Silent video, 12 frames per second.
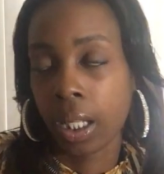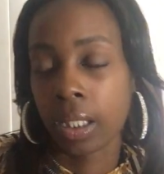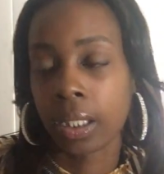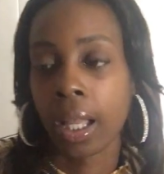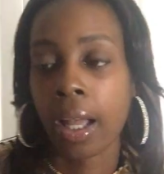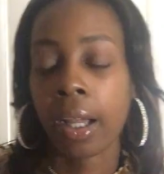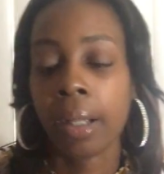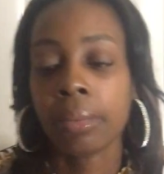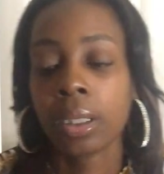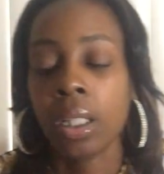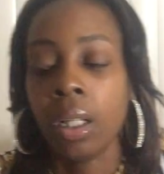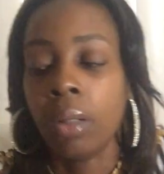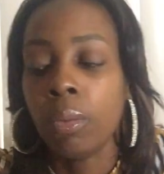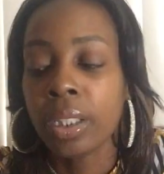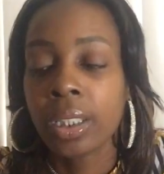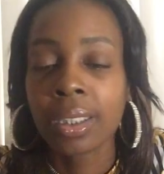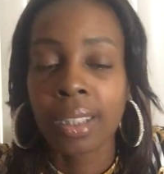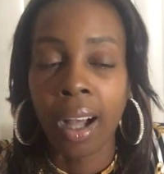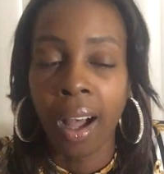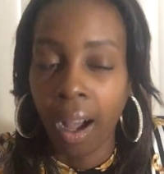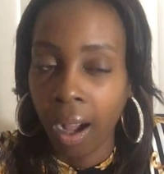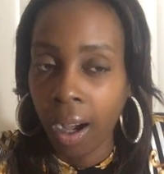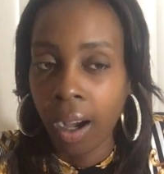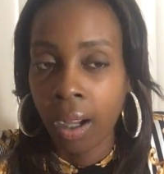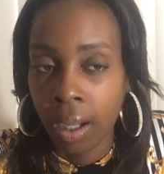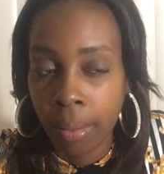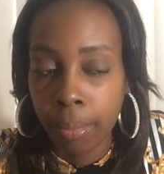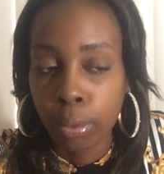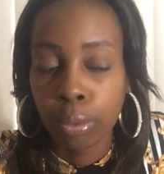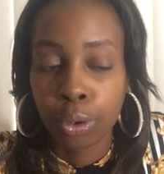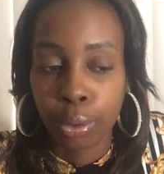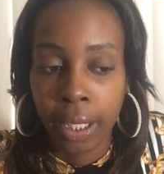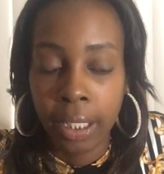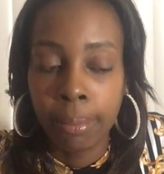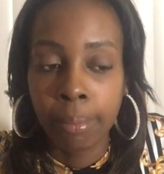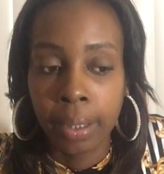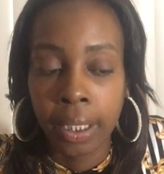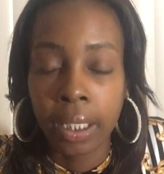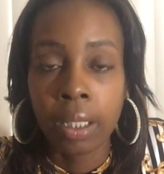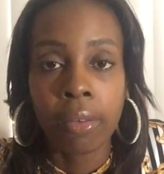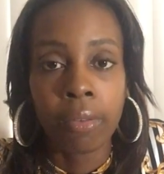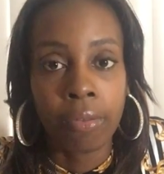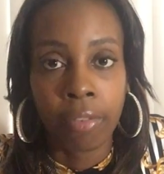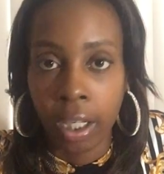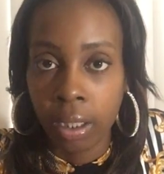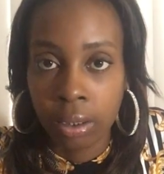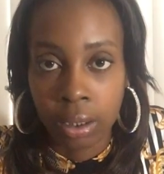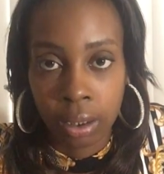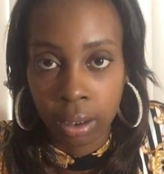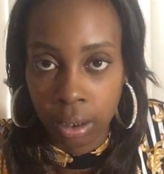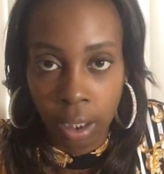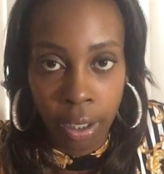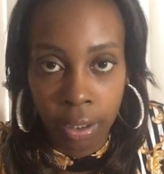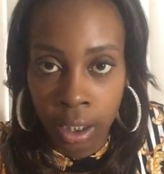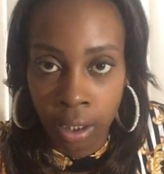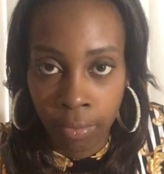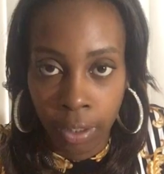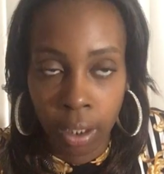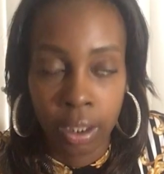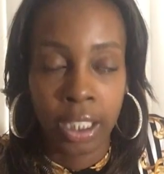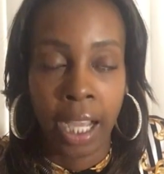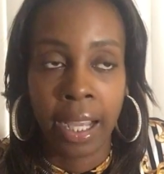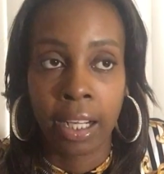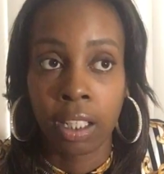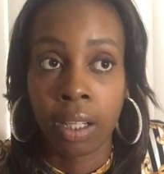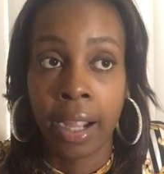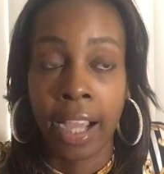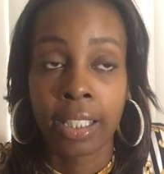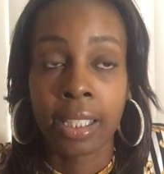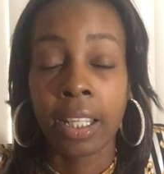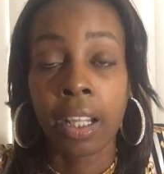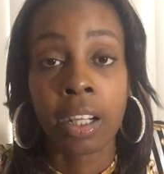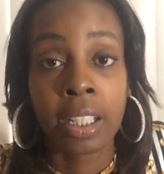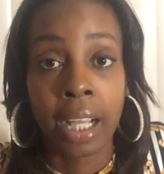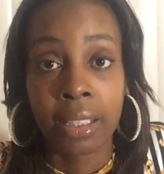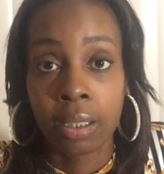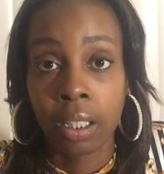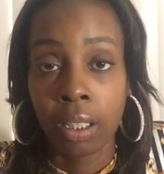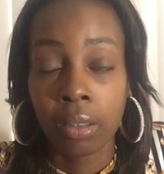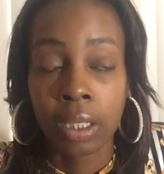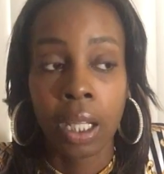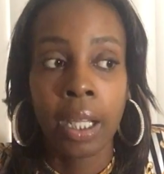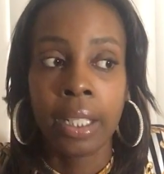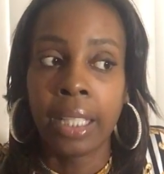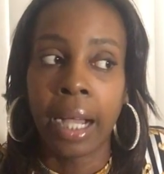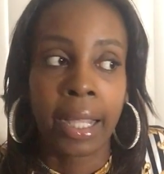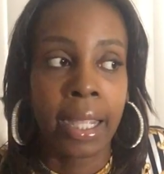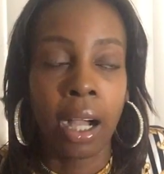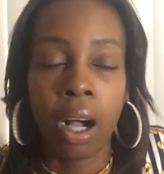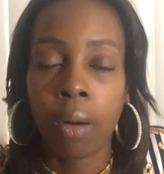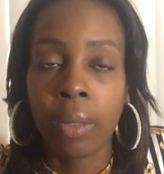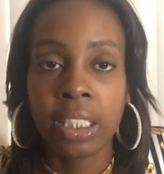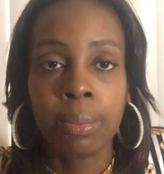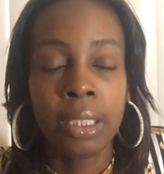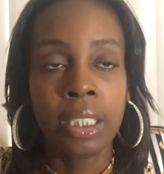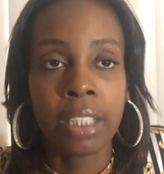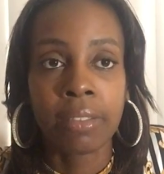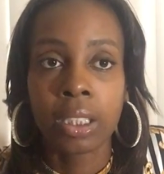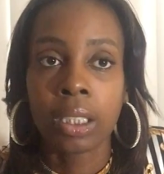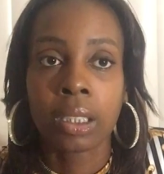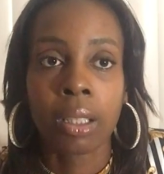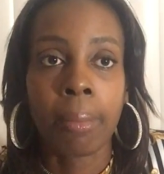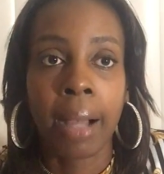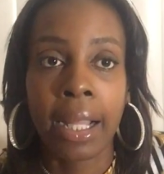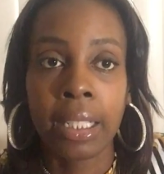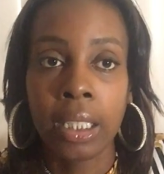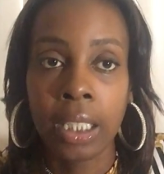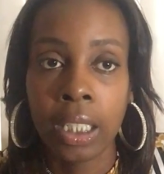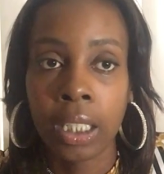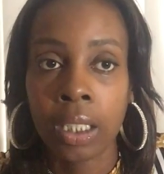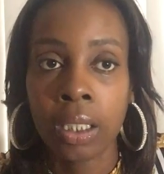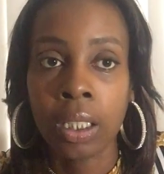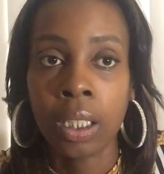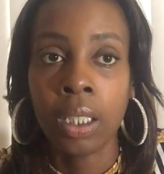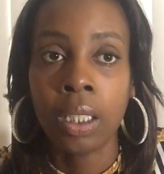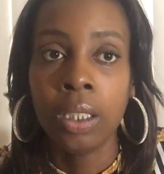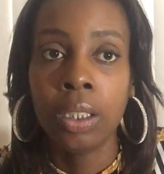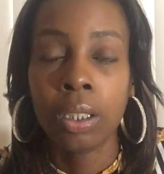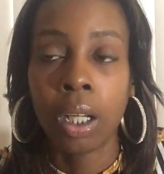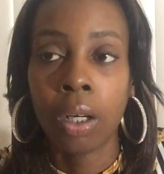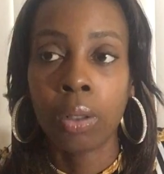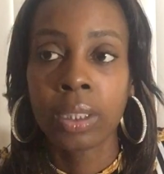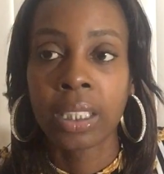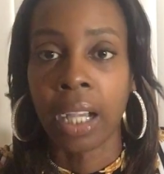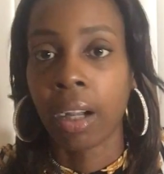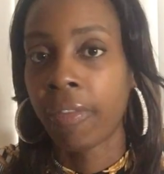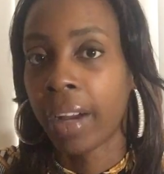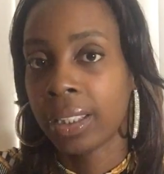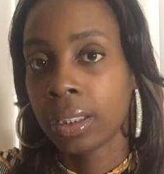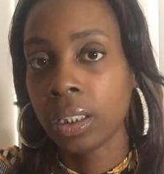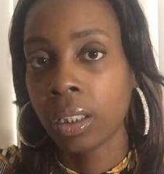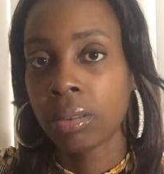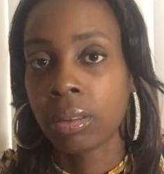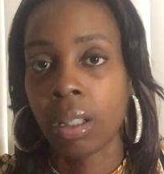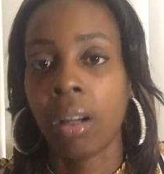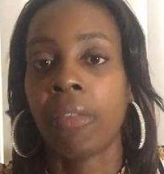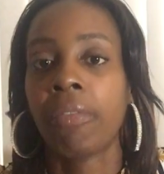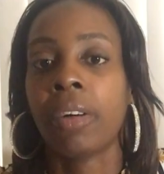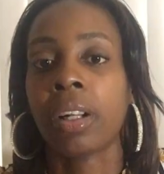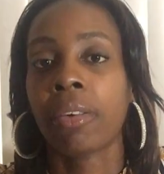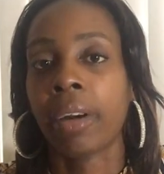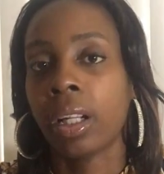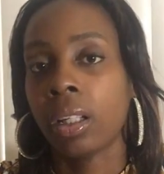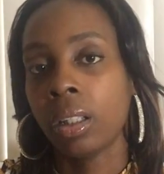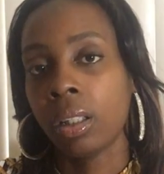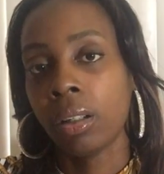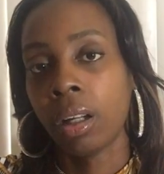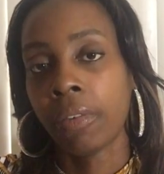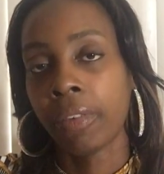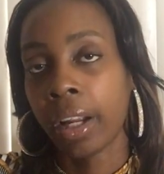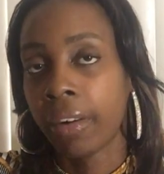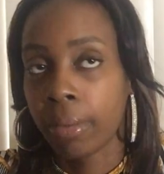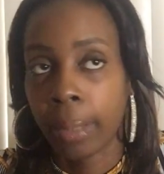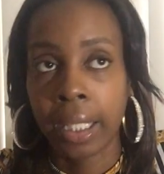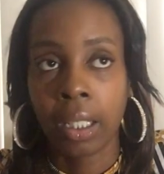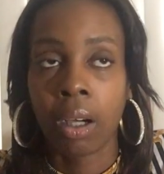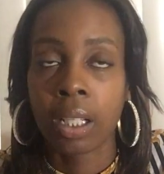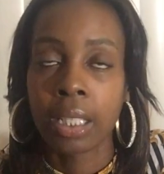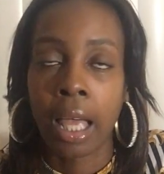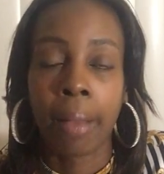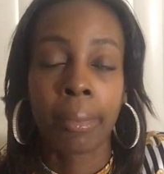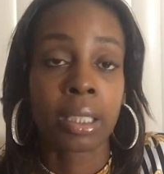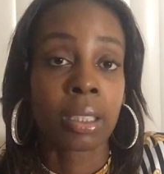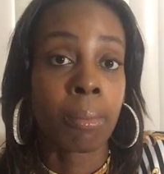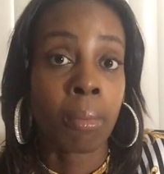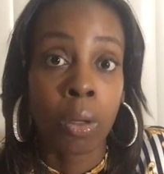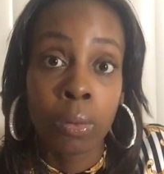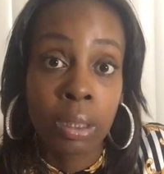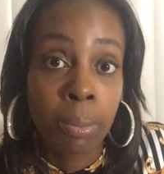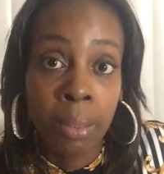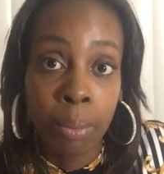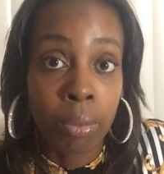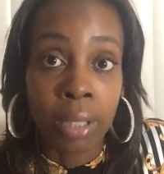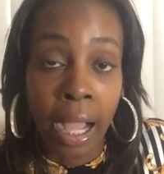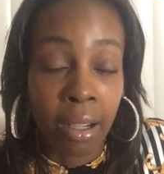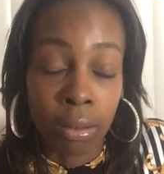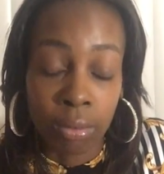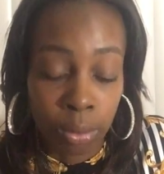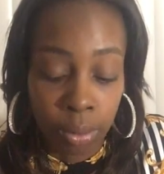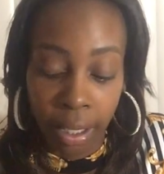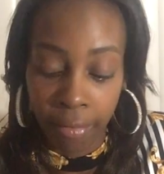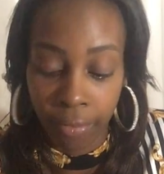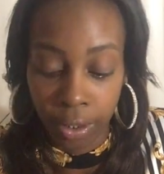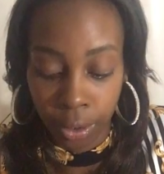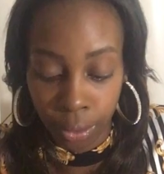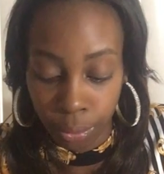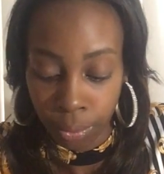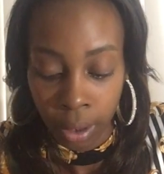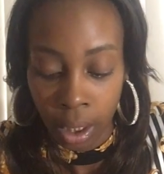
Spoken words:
at times, which is a humble trait. But third decan Virgos, y'all gotta learn how to take care of yourselves. Y'all can't always be giving to somebody and, you know, sacrificing yourself for the greater good of everybody all the time, because most people not gonna do that for you.